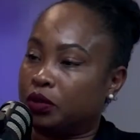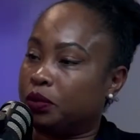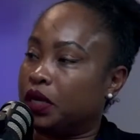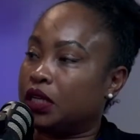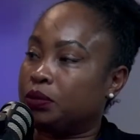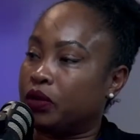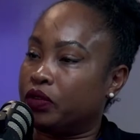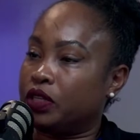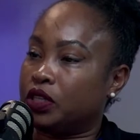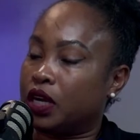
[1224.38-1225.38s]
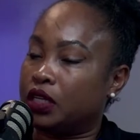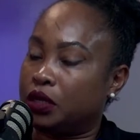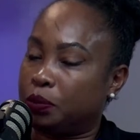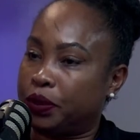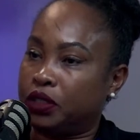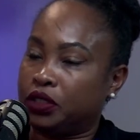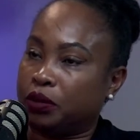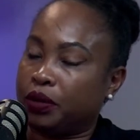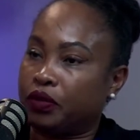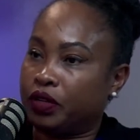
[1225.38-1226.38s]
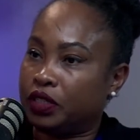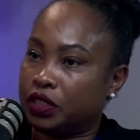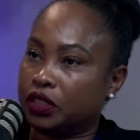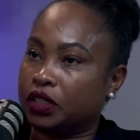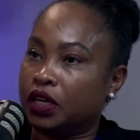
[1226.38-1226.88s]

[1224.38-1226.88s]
That's my research. I did the picture of my research,